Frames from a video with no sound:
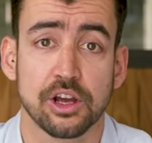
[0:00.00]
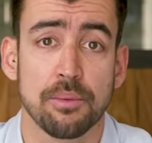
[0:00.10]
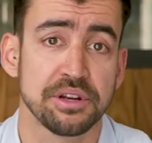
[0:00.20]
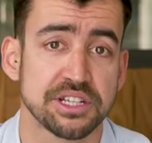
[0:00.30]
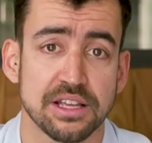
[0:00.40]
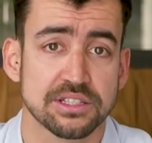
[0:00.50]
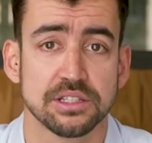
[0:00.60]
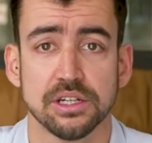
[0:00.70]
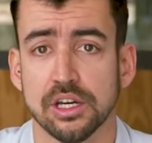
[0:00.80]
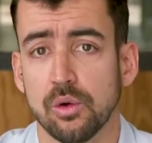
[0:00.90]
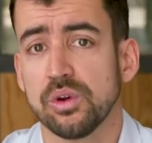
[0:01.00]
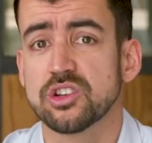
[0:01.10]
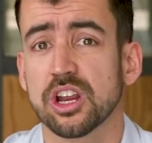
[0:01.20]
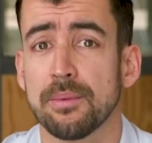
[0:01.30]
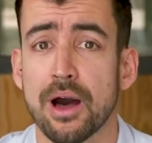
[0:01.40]
companies has. We're
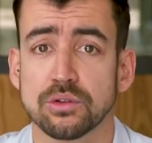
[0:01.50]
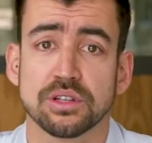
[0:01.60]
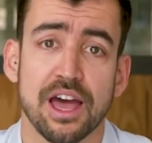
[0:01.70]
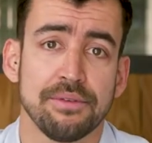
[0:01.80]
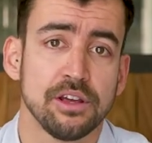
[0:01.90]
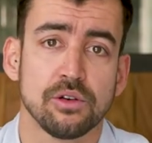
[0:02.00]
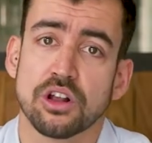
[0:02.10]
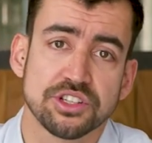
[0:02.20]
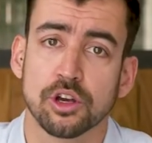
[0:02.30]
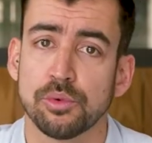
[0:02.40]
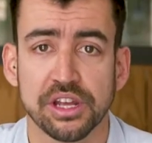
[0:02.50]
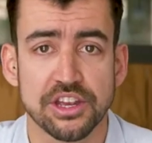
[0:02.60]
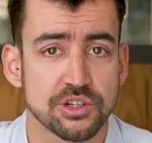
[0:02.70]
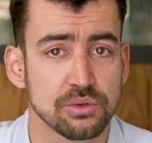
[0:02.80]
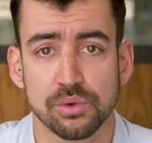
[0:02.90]
talking about having constant
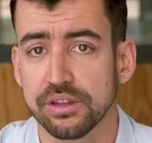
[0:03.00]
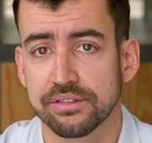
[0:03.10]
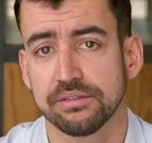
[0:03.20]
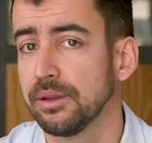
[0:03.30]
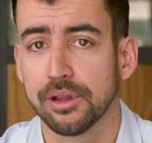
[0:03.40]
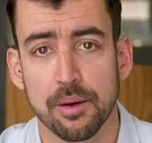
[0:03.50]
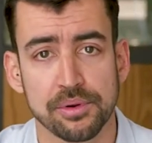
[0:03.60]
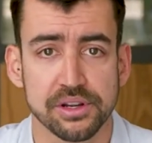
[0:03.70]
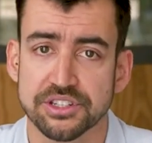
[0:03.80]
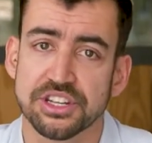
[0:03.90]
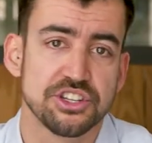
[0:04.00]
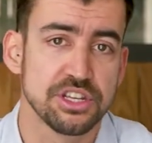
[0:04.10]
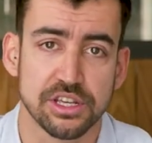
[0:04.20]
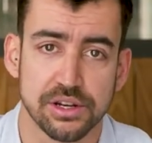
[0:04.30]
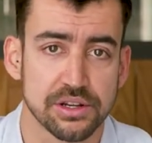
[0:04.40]
communication with developers,
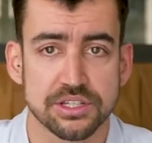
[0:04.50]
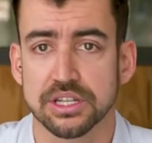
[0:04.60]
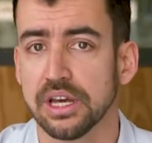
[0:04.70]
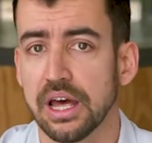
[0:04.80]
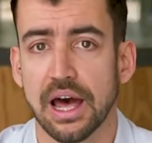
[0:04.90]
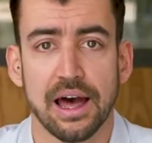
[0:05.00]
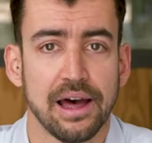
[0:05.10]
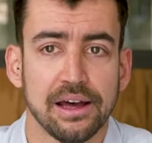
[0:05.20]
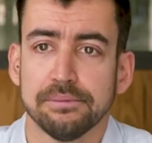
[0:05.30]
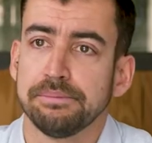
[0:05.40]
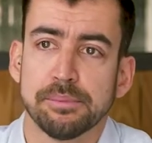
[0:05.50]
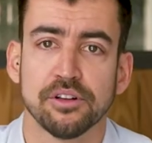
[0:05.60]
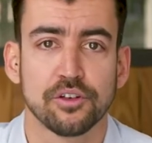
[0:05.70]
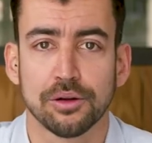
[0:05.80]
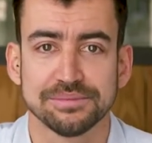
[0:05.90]
engineers, people
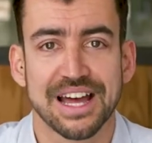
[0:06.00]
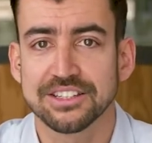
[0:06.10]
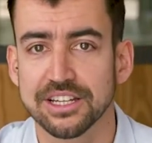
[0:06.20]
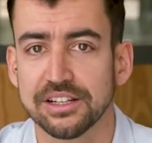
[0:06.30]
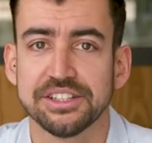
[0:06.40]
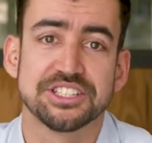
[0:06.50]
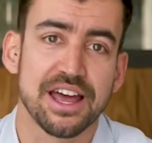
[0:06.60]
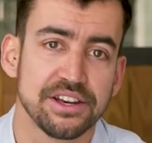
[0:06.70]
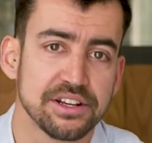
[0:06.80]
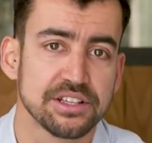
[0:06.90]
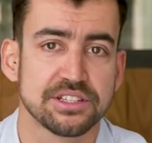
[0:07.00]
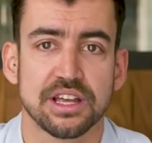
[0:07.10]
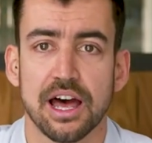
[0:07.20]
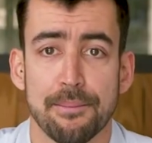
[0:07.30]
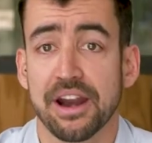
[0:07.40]
from data, designers,
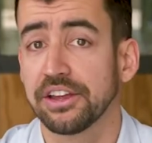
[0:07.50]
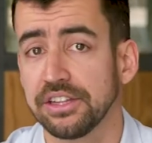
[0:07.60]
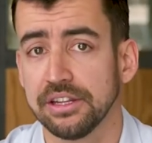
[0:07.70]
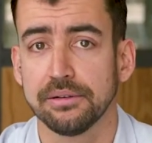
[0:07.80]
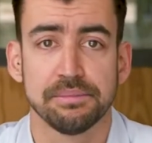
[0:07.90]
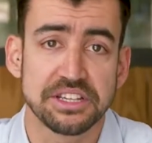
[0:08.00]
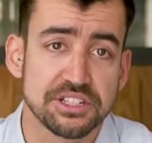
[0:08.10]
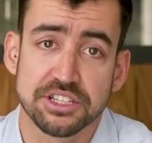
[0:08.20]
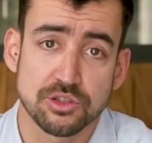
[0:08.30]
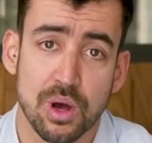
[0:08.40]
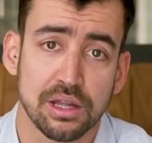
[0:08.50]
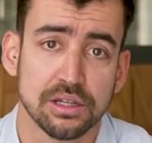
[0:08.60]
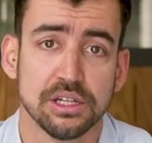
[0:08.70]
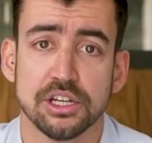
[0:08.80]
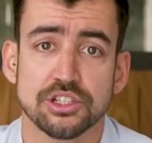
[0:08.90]
marketing, business as well.
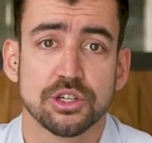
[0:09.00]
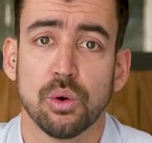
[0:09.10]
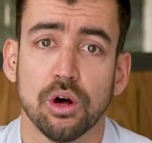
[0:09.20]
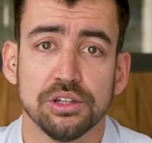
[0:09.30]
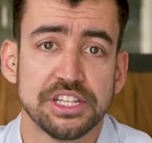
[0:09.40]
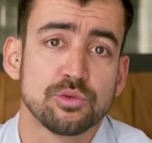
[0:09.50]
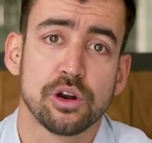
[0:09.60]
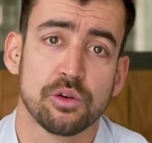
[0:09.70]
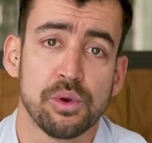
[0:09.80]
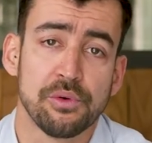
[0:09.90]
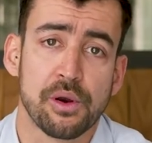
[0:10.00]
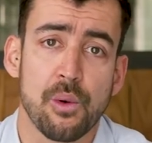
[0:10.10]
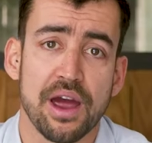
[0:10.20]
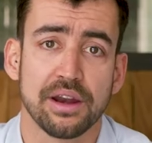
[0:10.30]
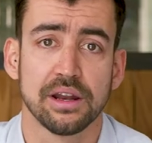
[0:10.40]
So all these will
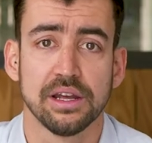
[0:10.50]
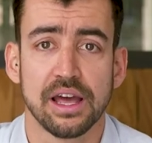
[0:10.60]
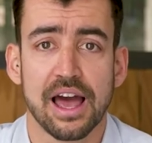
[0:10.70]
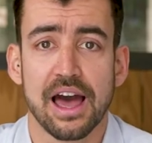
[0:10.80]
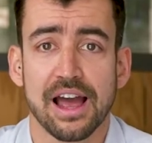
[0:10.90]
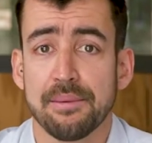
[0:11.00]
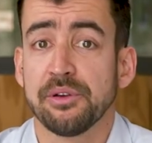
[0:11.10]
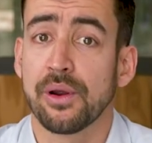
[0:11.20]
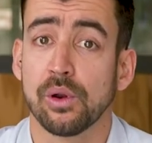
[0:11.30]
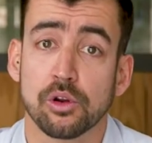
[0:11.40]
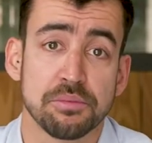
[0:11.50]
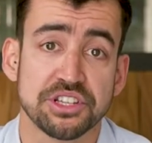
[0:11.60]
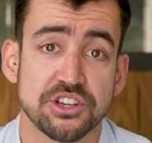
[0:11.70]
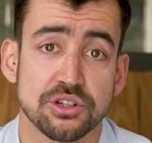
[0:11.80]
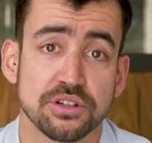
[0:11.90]
require having regular
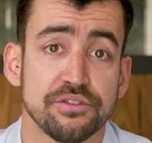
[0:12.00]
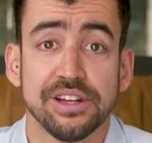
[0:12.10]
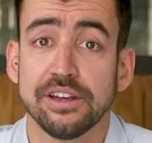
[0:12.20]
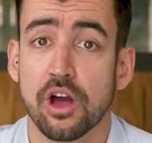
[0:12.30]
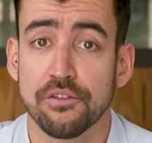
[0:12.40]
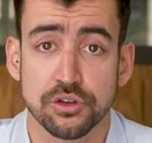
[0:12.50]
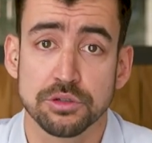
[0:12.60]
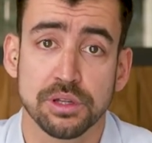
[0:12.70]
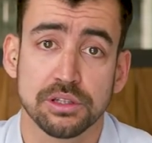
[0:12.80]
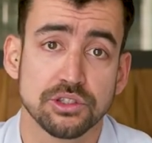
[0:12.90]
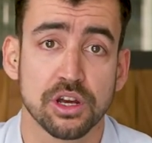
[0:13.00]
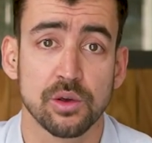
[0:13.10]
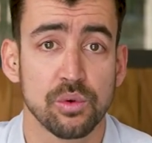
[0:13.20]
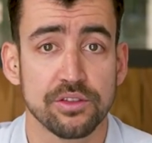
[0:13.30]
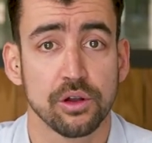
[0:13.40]
conversation, feeling comfortable
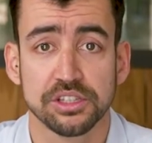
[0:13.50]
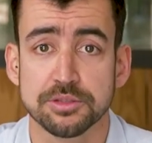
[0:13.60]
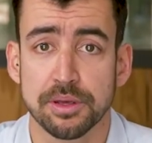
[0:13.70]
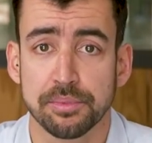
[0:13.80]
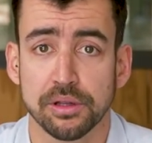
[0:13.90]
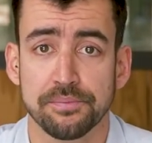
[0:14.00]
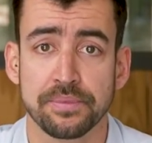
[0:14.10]
talking with all these people,